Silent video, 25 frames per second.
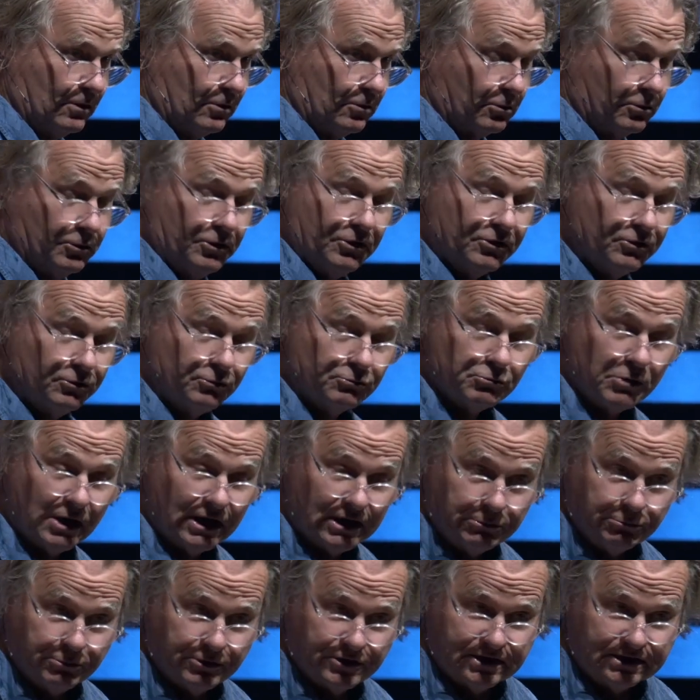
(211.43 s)
Or you can
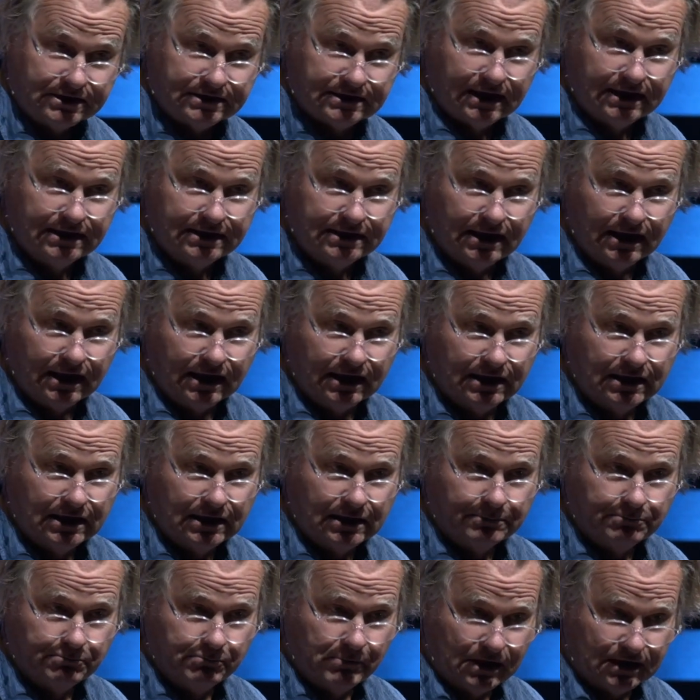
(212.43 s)
run with the Tende
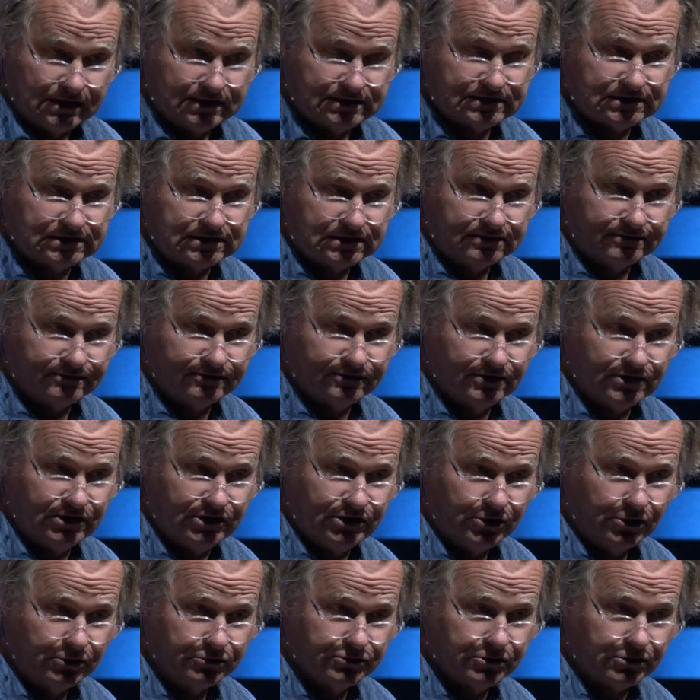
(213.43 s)
monks of
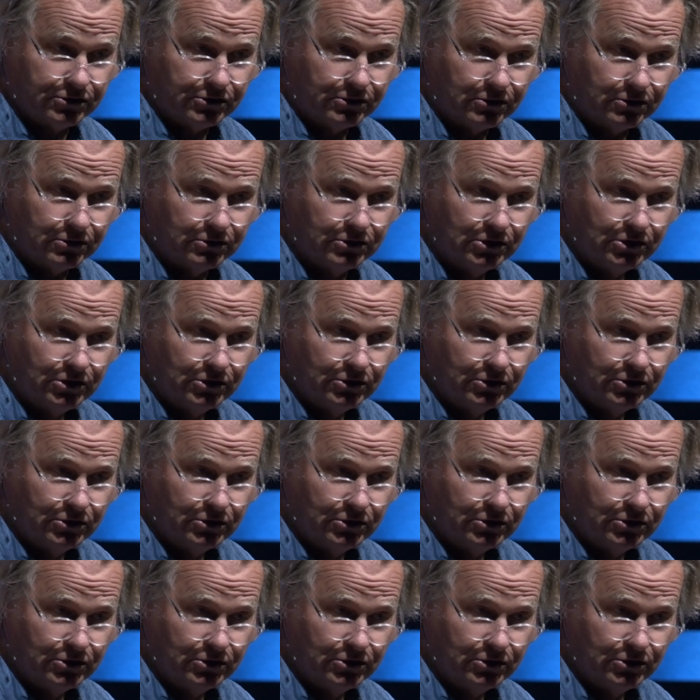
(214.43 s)
Kyoto,